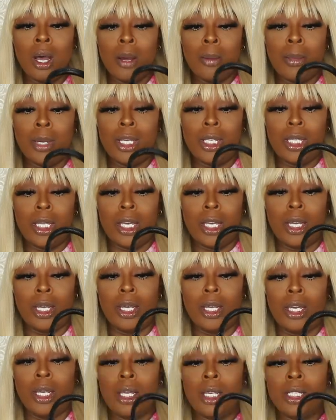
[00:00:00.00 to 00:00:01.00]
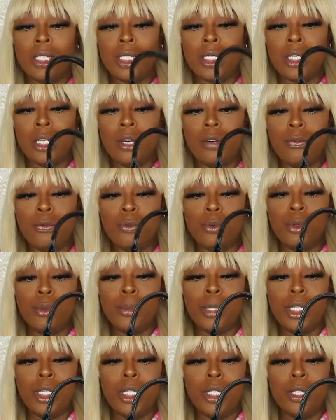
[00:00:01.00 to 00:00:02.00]
but yeah it's enough
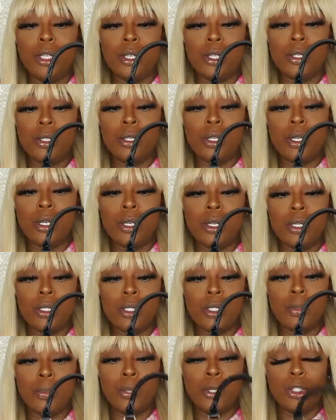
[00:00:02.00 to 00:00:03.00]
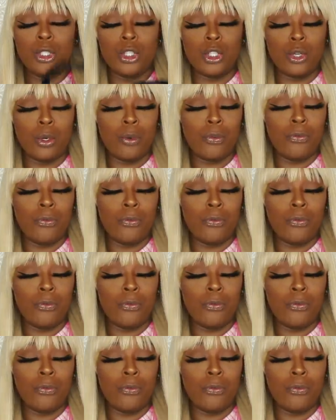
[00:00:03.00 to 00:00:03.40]
room in here to put your